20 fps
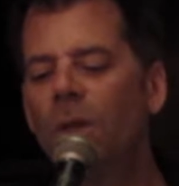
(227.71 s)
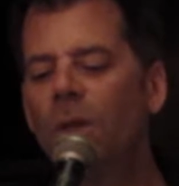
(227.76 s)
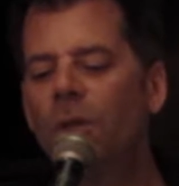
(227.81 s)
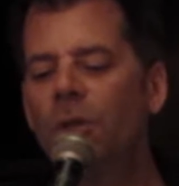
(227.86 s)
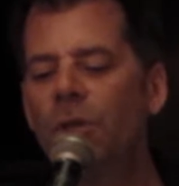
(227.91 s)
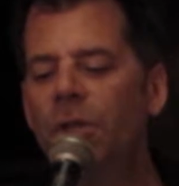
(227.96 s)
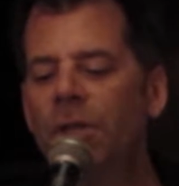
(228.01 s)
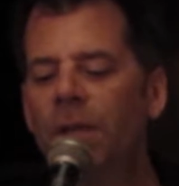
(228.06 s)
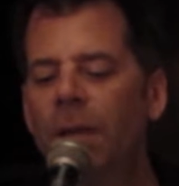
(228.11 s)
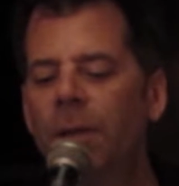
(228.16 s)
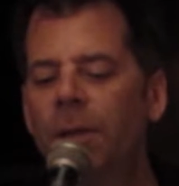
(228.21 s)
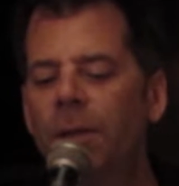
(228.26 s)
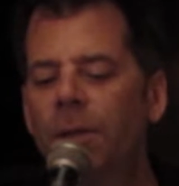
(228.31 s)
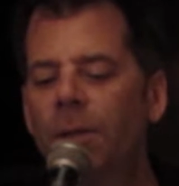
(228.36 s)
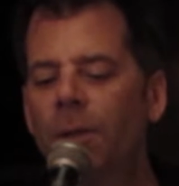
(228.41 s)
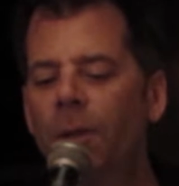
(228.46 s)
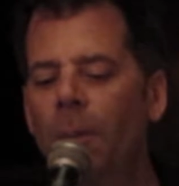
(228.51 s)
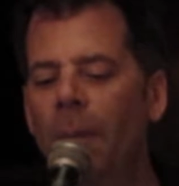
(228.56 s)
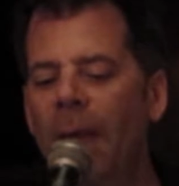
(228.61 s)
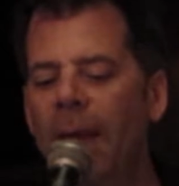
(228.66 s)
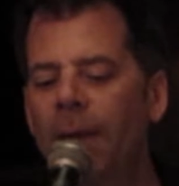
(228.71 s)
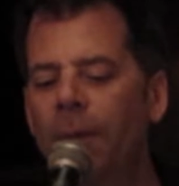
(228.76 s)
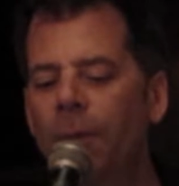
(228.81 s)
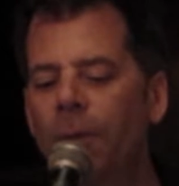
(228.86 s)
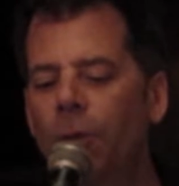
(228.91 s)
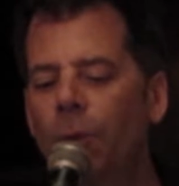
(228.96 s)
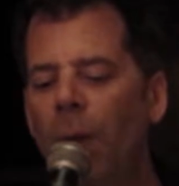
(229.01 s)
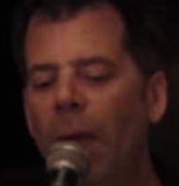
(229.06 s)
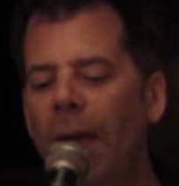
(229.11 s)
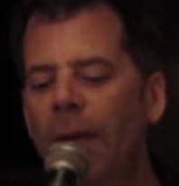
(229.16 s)
She tended to the man in the
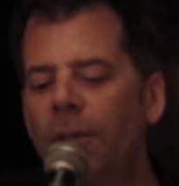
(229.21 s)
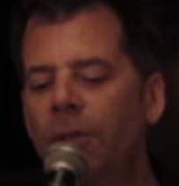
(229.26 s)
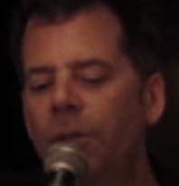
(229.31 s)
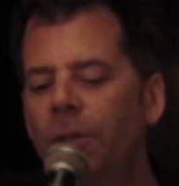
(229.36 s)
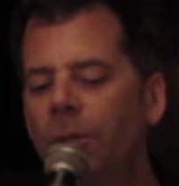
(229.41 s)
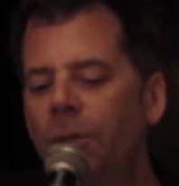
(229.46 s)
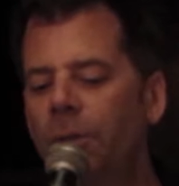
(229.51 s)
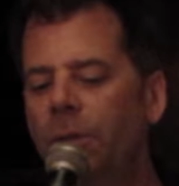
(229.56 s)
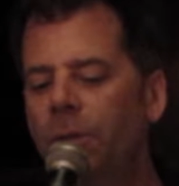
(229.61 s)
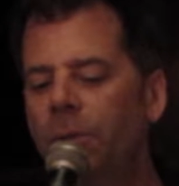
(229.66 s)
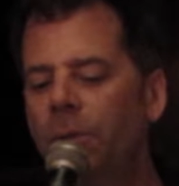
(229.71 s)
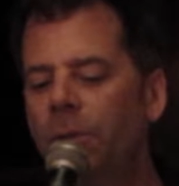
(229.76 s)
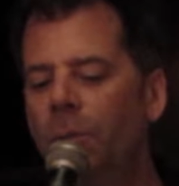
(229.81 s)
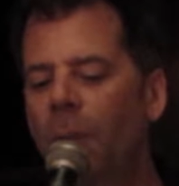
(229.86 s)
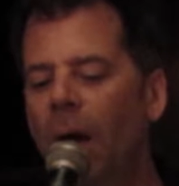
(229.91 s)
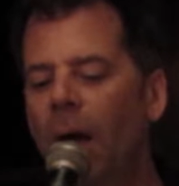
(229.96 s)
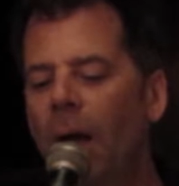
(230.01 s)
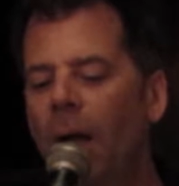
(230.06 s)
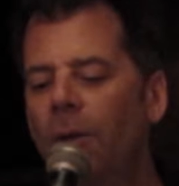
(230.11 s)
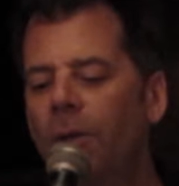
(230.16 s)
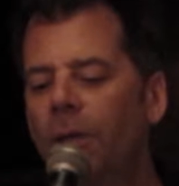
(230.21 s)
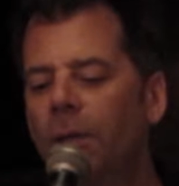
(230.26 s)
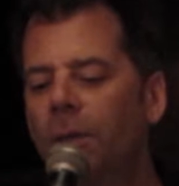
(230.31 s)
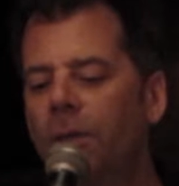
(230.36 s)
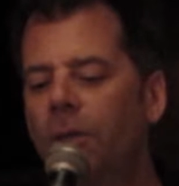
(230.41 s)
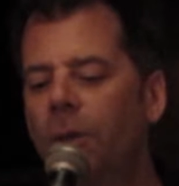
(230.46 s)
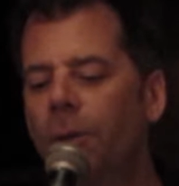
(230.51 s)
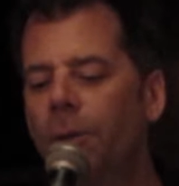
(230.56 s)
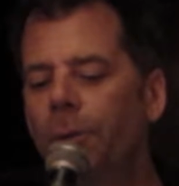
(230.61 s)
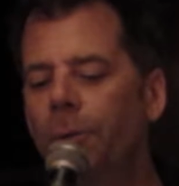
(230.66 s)
tracksuit, who smiled and
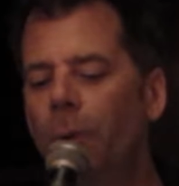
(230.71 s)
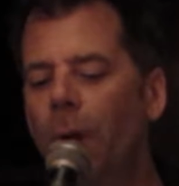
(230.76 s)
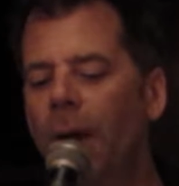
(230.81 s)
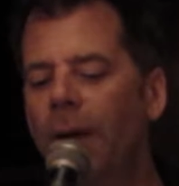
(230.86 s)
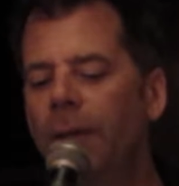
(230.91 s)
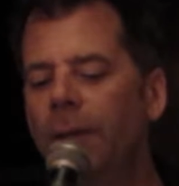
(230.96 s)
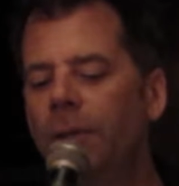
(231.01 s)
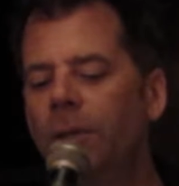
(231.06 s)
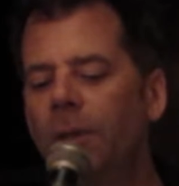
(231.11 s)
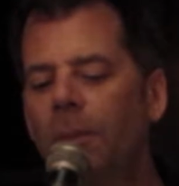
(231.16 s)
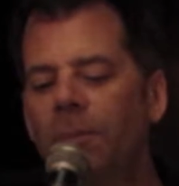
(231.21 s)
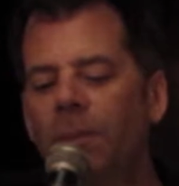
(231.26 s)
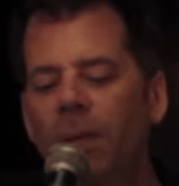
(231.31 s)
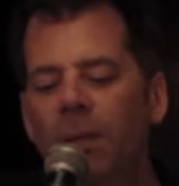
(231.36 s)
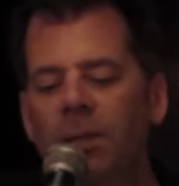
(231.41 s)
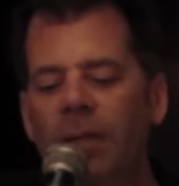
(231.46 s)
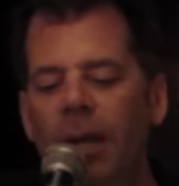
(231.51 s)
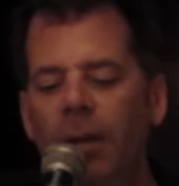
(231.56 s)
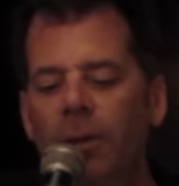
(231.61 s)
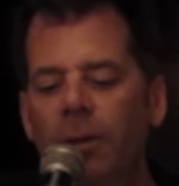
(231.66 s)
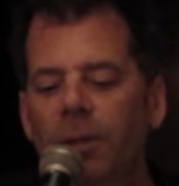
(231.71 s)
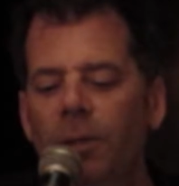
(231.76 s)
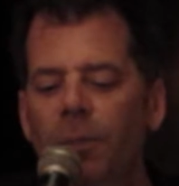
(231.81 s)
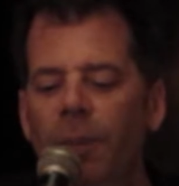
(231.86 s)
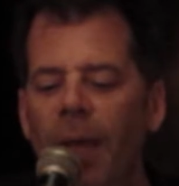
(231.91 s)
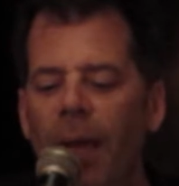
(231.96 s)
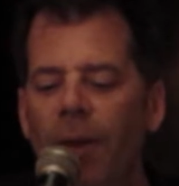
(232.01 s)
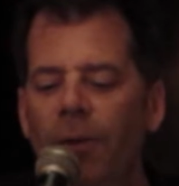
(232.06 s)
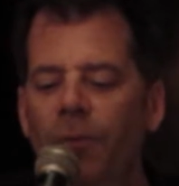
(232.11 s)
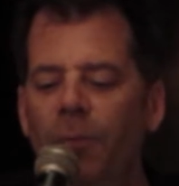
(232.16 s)
started writing something down on his
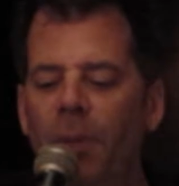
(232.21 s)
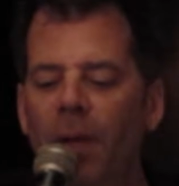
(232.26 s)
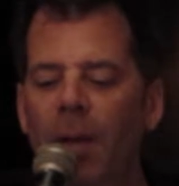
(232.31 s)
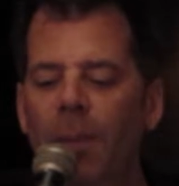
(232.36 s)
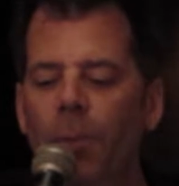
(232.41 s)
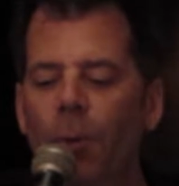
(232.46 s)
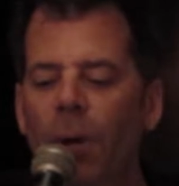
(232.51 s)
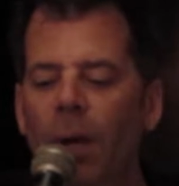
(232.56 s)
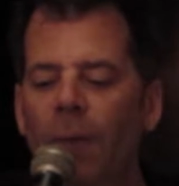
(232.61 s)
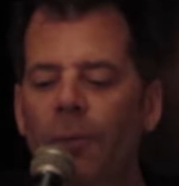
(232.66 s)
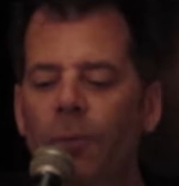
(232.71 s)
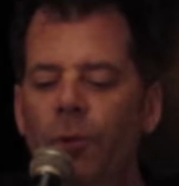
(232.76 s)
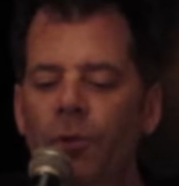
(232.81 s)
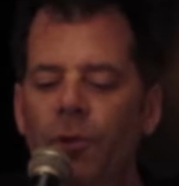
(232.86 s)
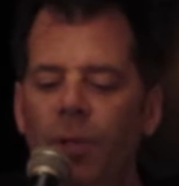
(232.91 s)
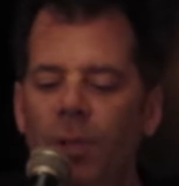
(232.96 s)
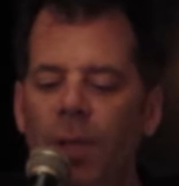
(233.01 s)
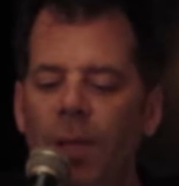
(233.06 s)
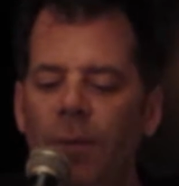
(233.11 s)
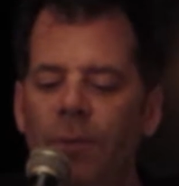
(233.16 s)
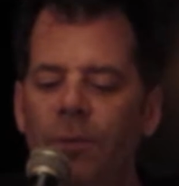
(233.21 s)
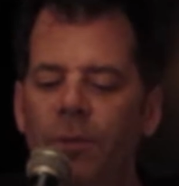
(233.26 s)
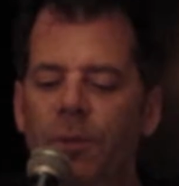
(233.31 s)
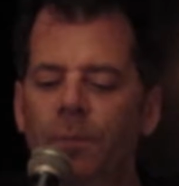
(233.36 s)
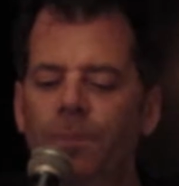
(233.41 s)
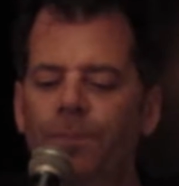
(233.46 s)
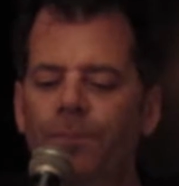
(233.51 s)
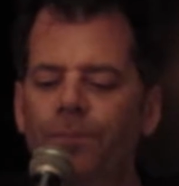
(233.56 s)
pad of paper after she left.